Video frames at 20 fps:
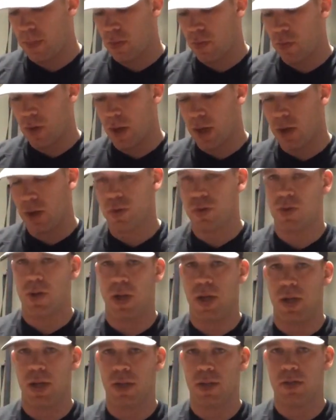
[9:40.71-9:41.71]
when I go
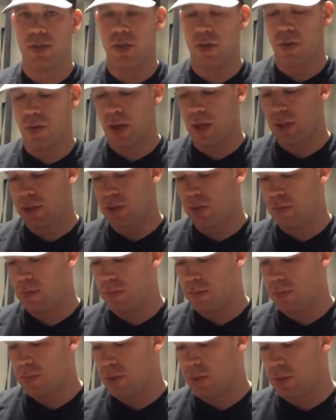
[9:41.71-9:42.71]
training, so I
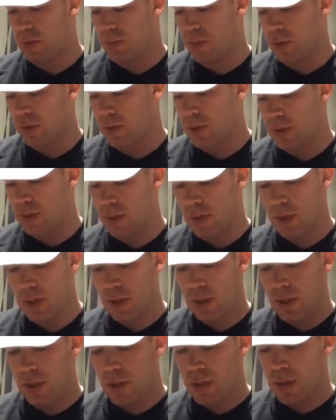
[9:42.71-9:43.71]
shoot both
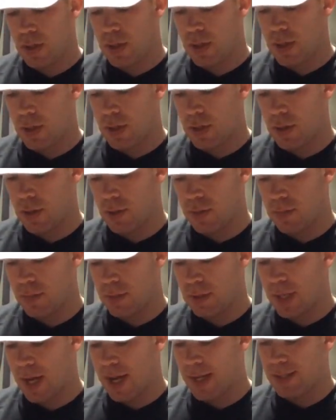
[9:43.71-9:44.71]

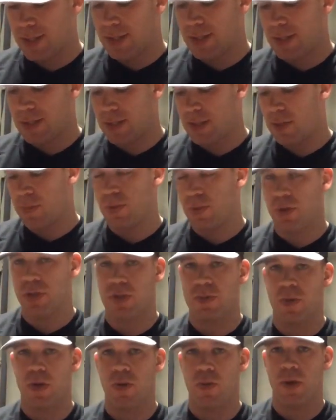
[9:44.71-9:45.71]
sizes. It's a pretty
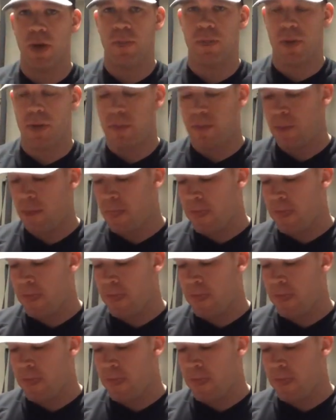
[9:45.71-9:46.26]
small weapon.